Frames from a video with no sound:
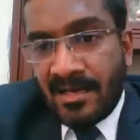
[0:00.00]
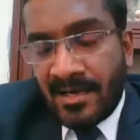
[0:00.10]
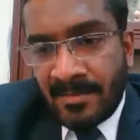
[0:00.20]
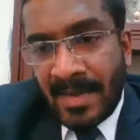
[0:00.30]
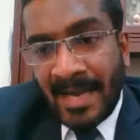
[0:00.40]

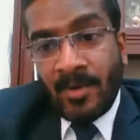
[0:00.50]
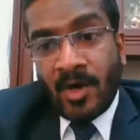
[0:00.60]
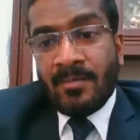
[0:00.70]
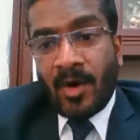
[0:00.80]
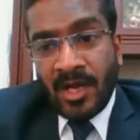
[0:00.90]
Um, I'm
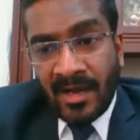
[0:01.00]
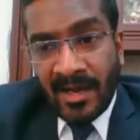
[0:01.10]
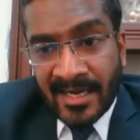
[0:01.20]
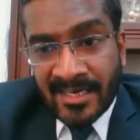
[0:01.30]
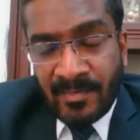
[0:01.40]
not a molecular
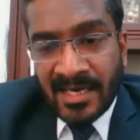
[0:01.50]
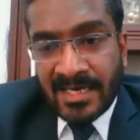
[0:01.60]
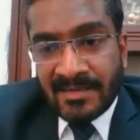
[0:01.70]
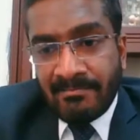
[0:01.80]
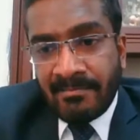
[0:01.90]

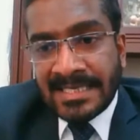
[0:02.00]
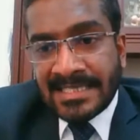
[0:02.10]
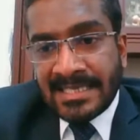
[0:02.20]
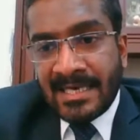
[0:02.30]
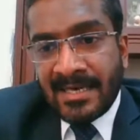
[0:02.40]
expert,
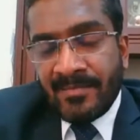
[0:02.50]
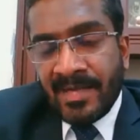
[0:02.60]
but uh,